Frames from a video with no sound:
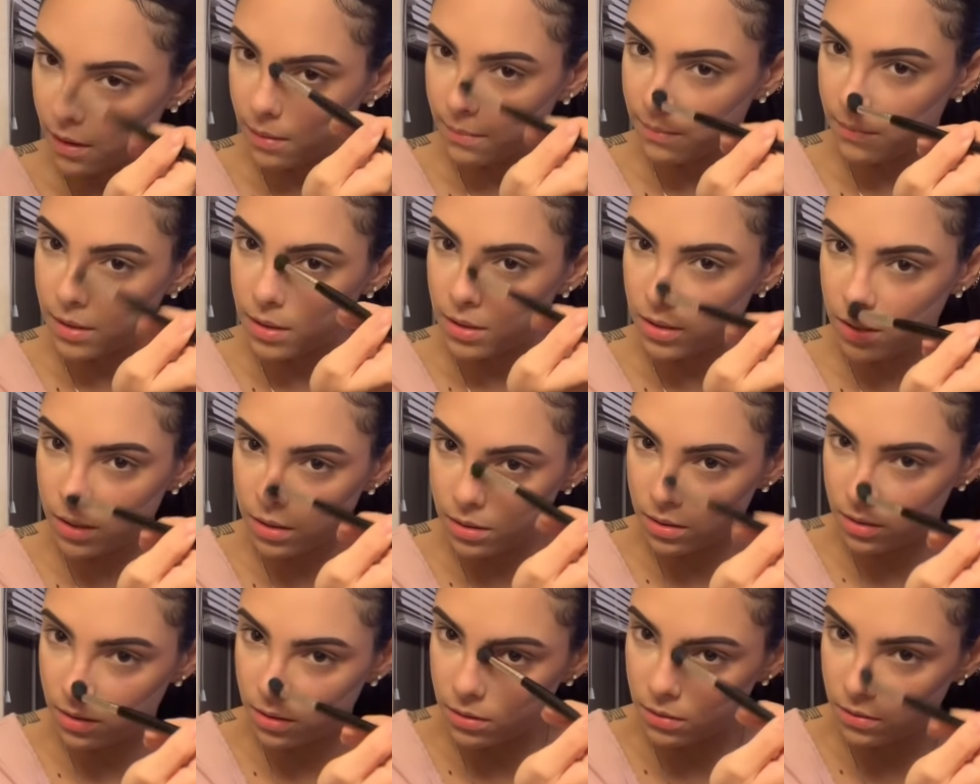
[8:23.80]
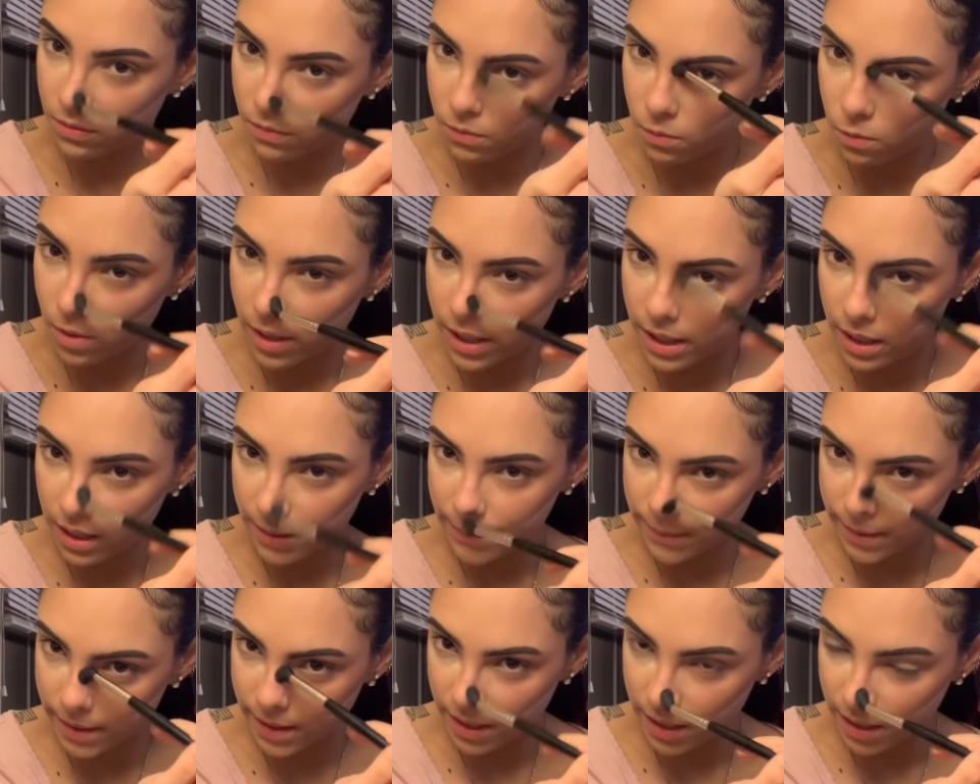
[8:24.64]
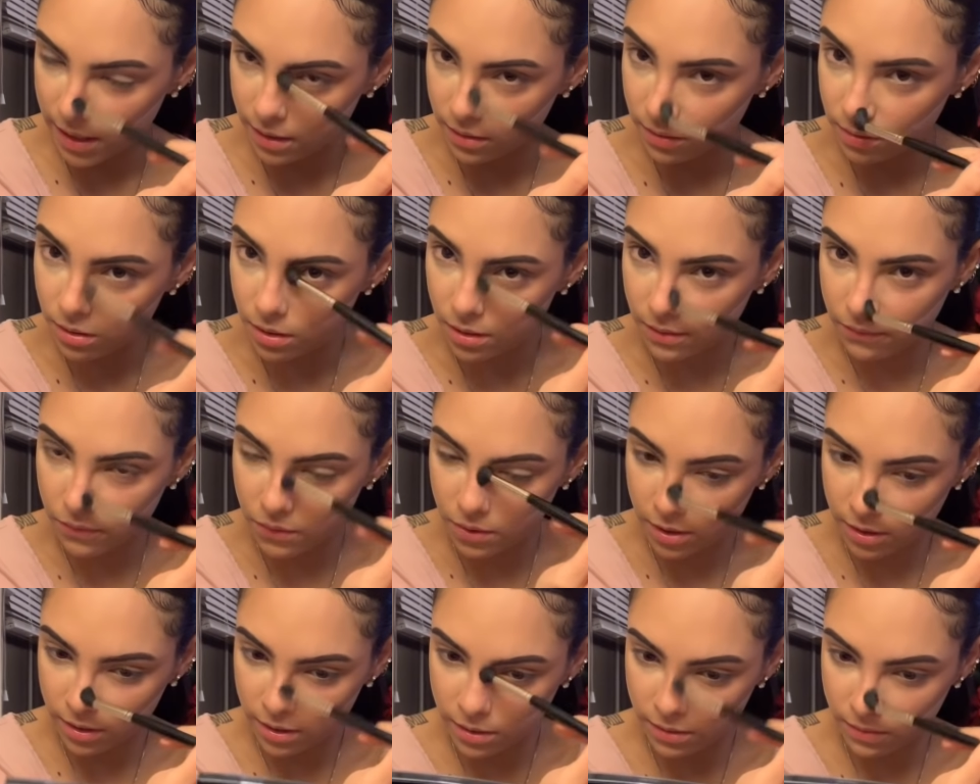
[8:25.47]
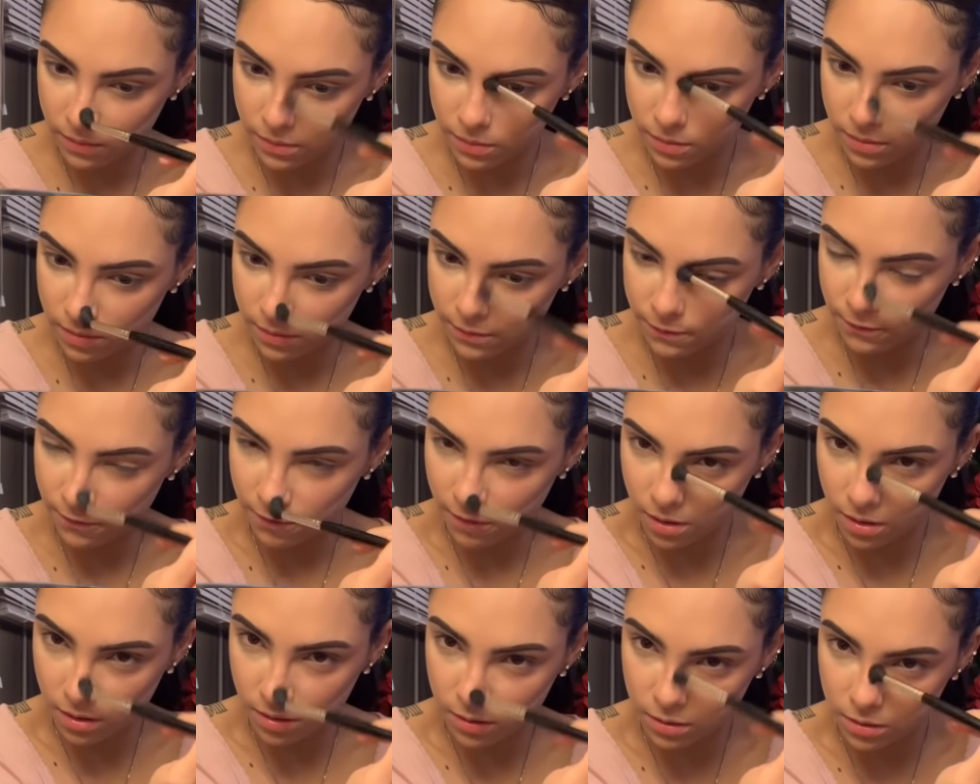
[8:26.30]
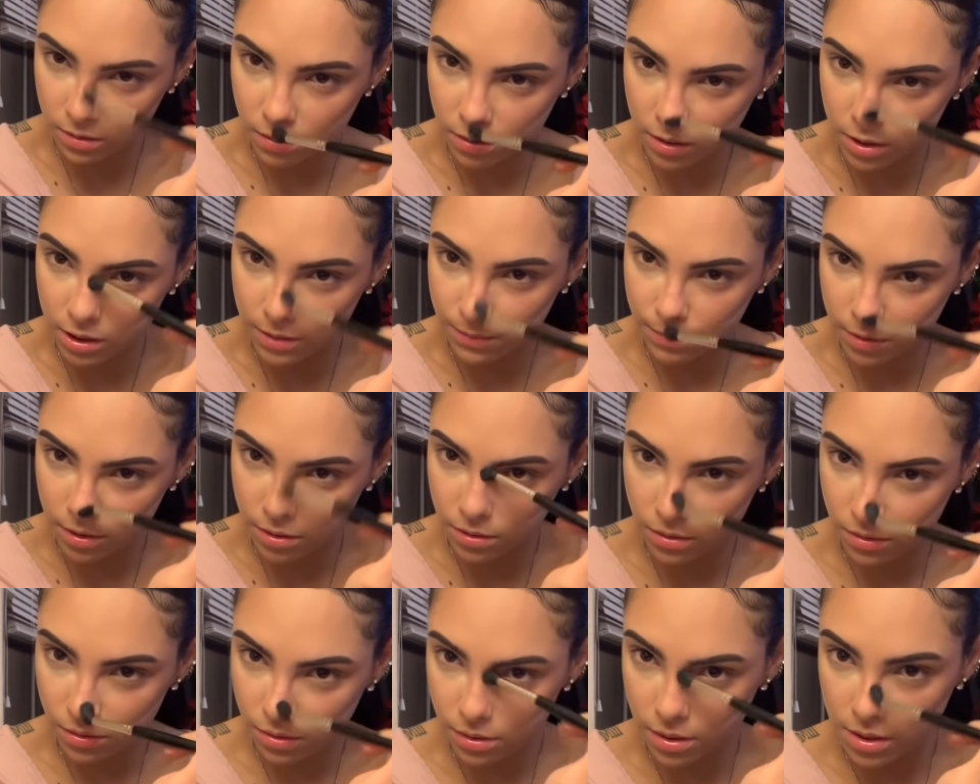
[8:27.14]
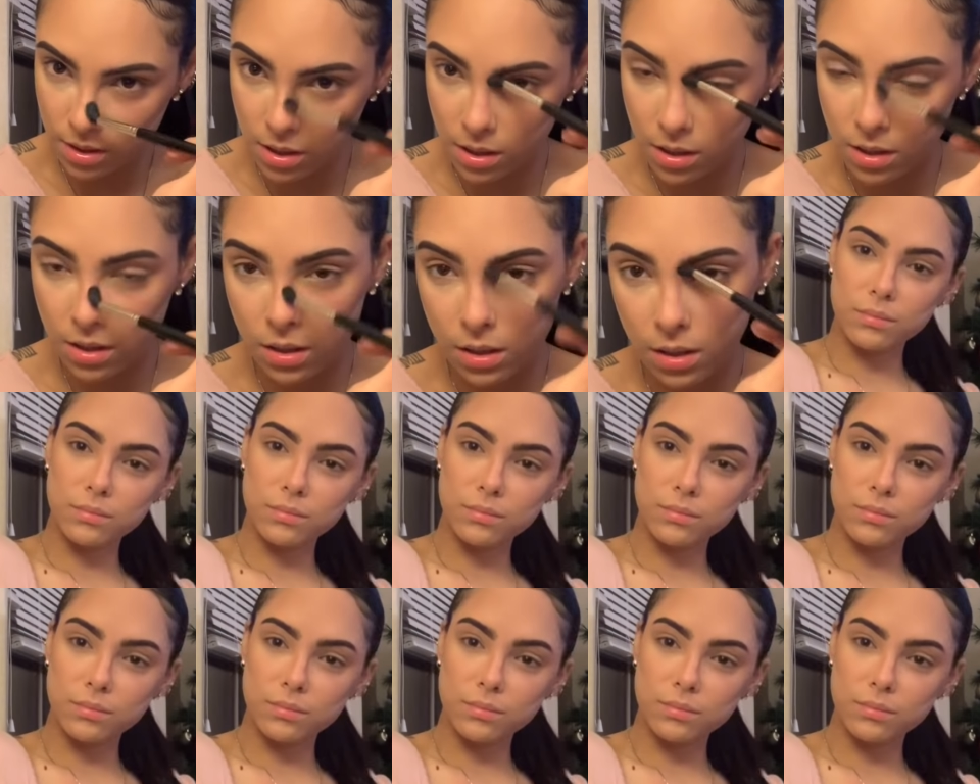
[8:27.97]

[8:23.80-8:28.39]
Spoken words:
I'm legit sweating my ass off right now in front of this Christmas tree.